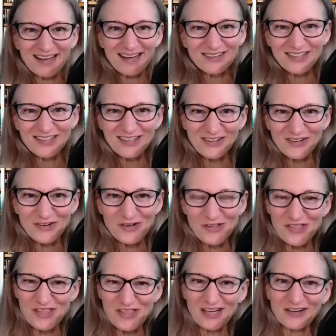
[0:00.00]

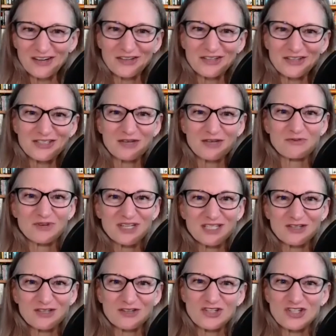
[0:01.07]
analytical thinkers and
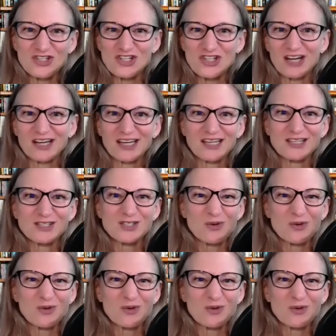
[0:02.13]
research junkies.